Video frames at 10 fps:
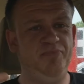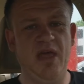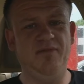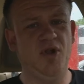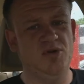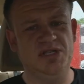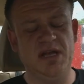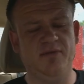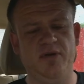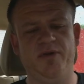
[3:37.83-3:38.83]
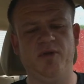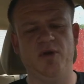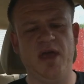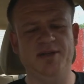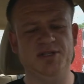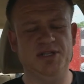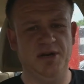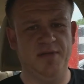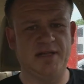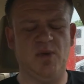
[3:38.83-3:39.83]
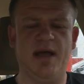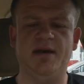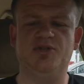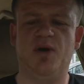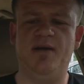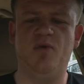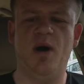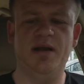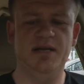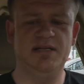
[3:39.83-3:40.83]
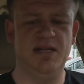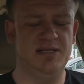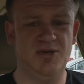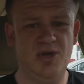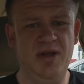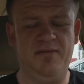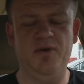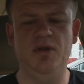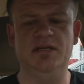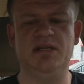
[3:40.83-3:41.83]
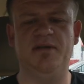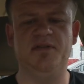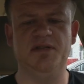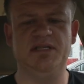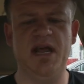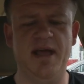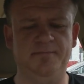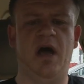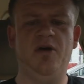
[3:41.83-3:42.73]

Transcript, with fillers: They've closed several of their locations here, and that's why I had to drive quite a distance. There's only a few of these left in the state.